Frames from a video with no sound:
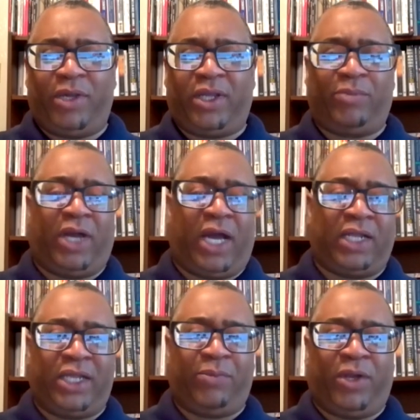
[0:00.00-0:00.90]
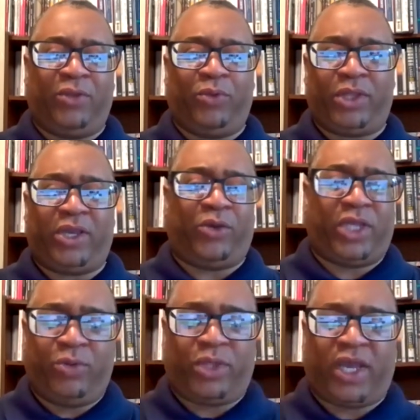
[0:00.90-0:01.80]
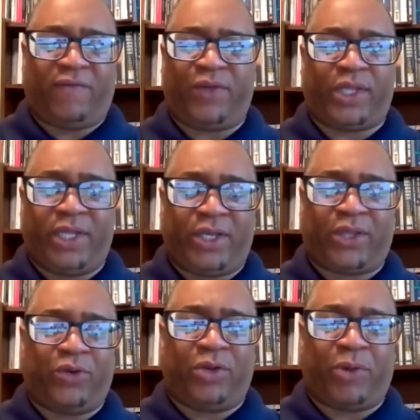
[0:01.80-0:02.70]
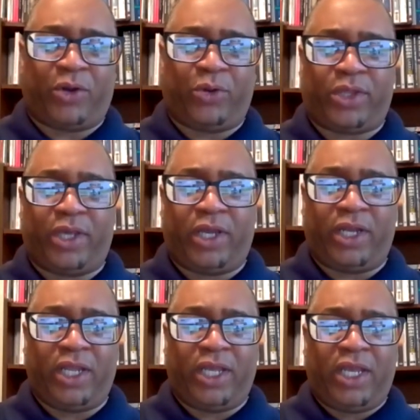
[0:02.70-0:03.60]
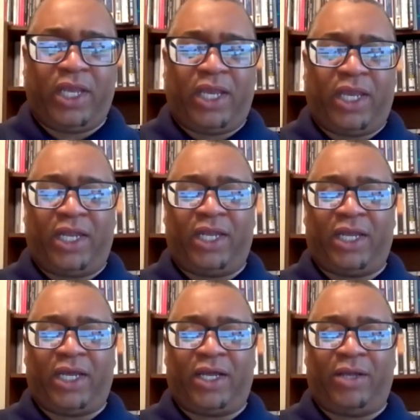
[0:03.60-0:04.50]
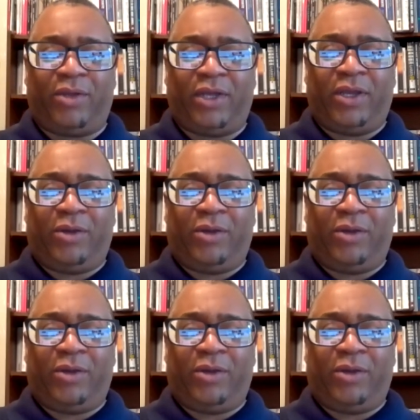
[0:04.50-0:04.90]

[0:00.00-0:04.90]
Because Ali's mother was there, she was obviously concerned about her son, and uh,